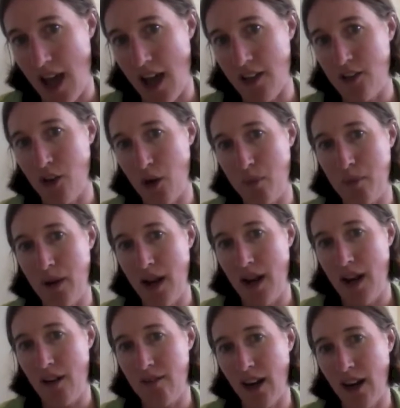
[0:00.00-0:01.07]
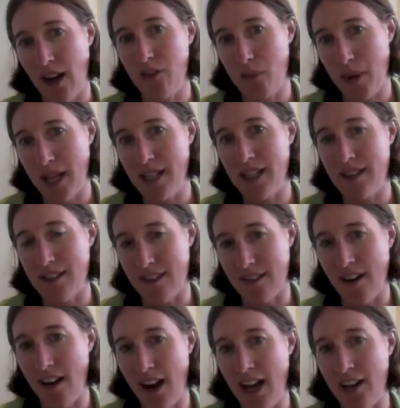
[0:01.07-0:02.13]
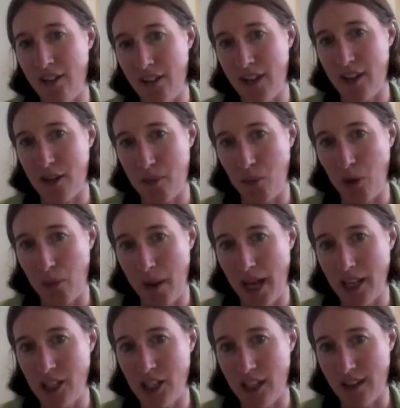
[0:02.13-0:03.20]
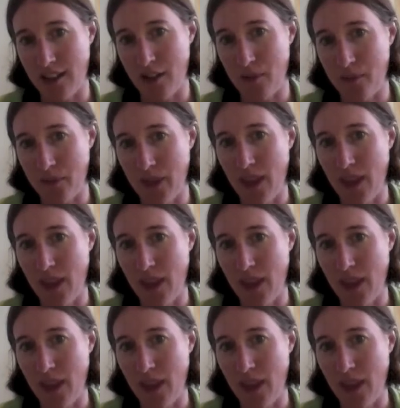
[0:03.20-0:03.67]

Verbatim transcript: And so relative abundance is higher in these smaller patches.